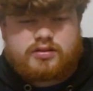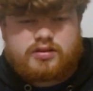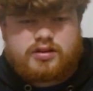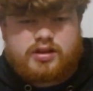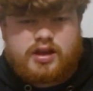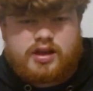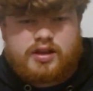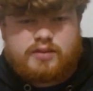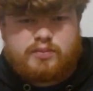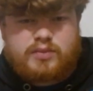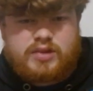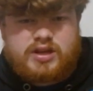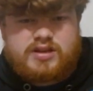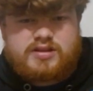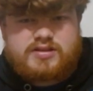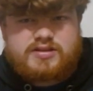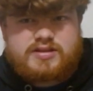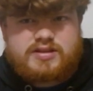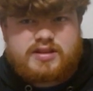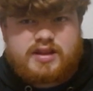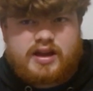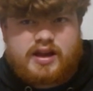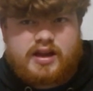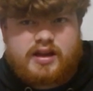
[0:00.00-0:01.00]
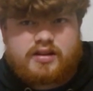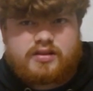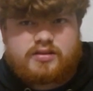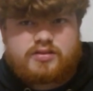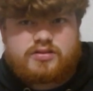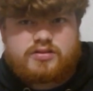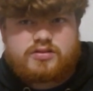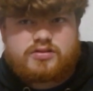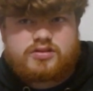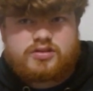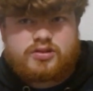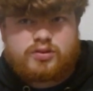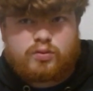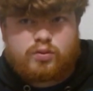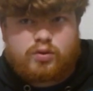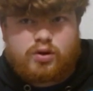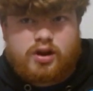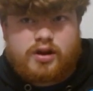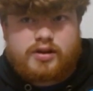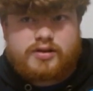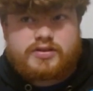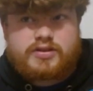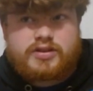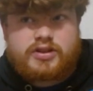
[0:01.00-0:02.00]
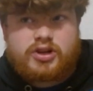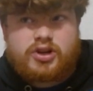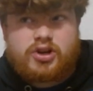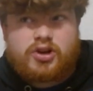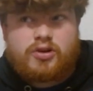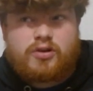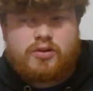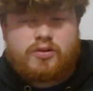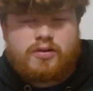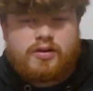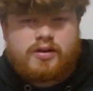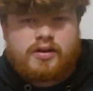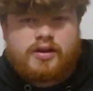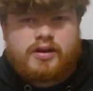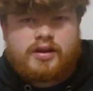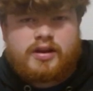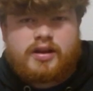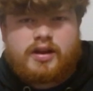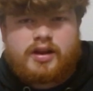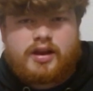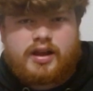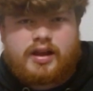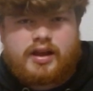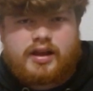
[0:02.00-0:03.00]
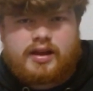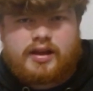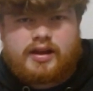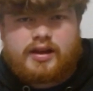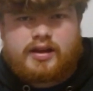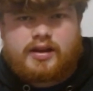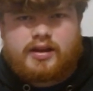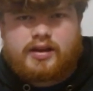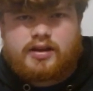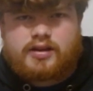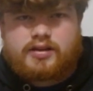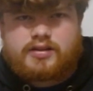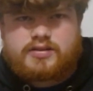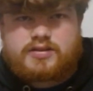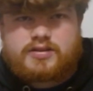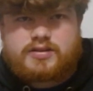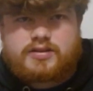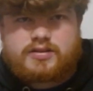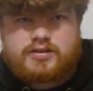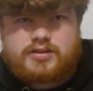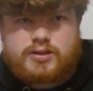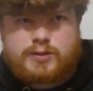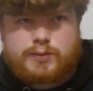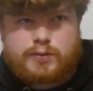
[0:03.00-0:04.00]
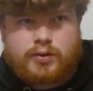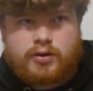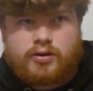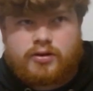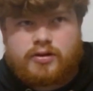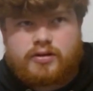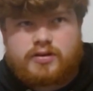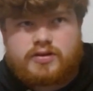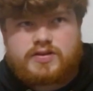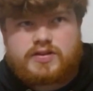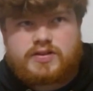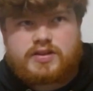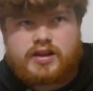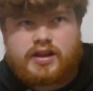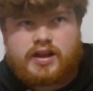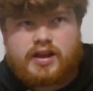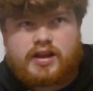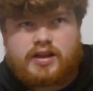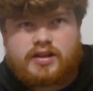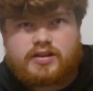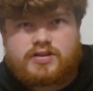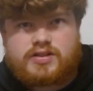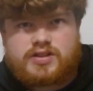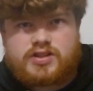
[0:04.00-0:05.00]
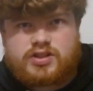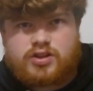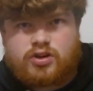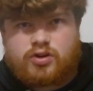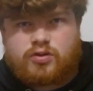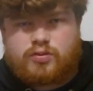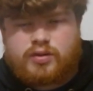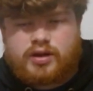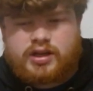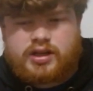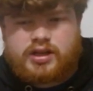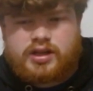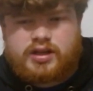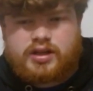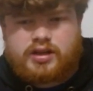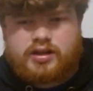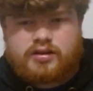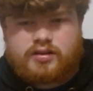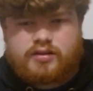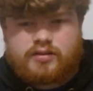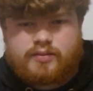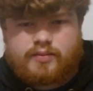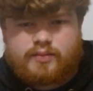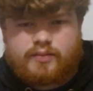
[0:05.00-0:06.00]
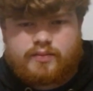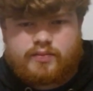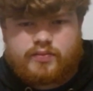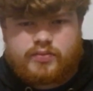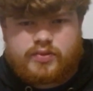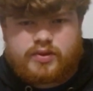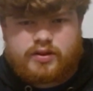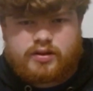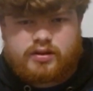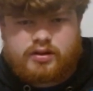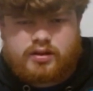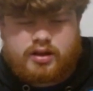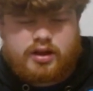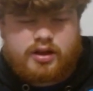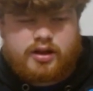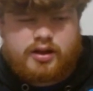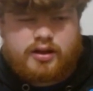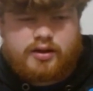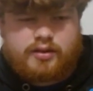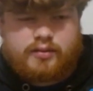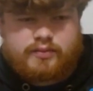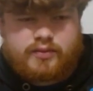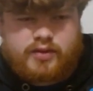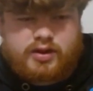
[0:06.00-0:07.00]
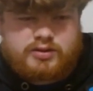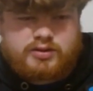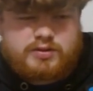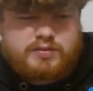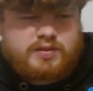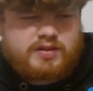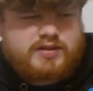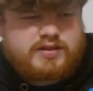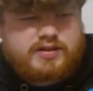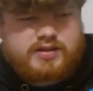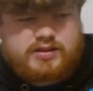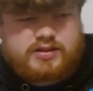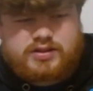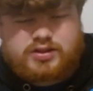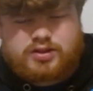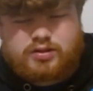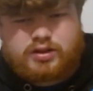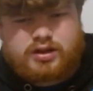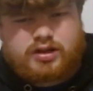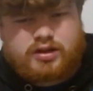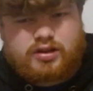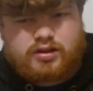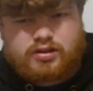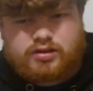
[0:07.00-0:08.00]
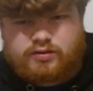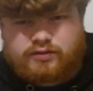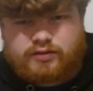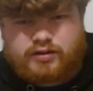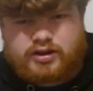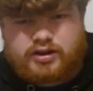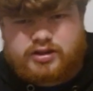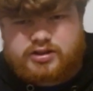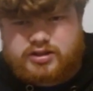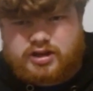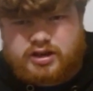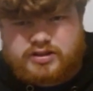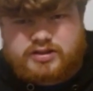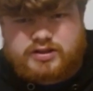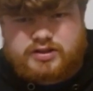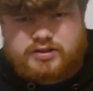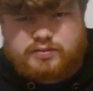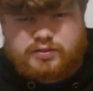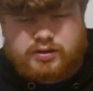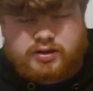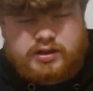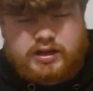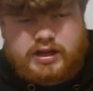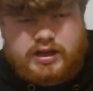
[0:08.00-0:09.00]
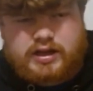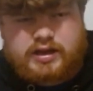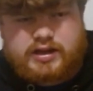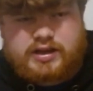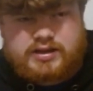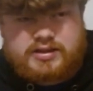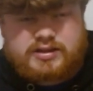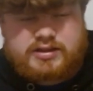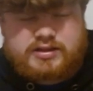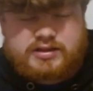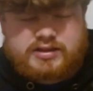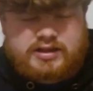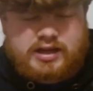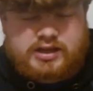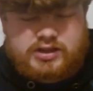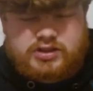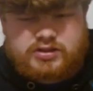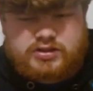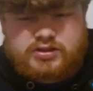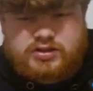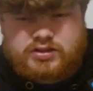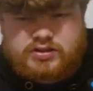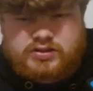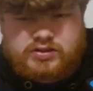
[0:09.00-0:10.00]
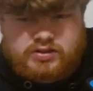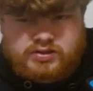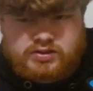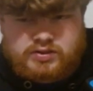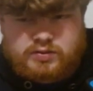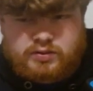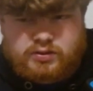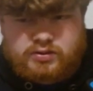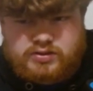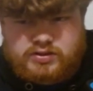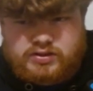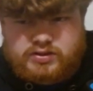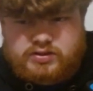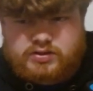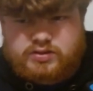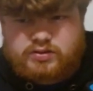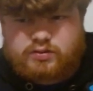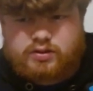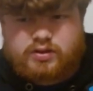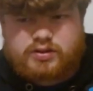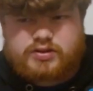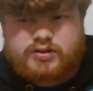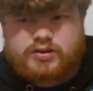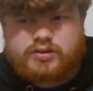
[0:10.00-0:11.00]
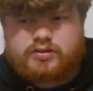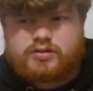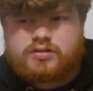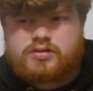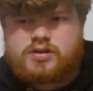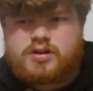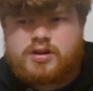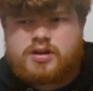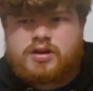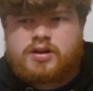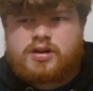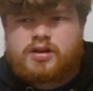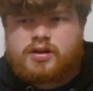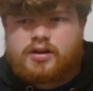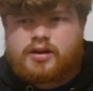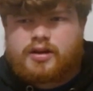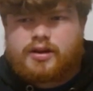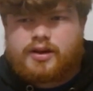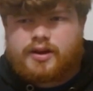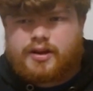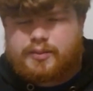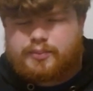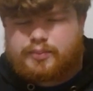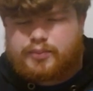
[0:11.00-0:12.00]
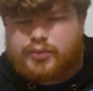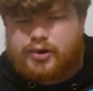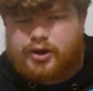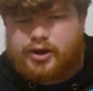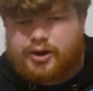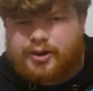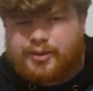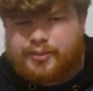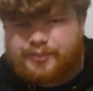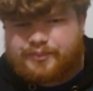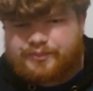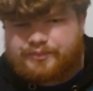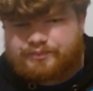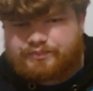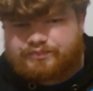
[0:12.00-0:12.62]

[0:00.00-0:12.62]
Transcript: it means that Toronto and the Spurs and so many I was about to say so many other franchises, but I guess it's actually just the Spurs and Toronto. But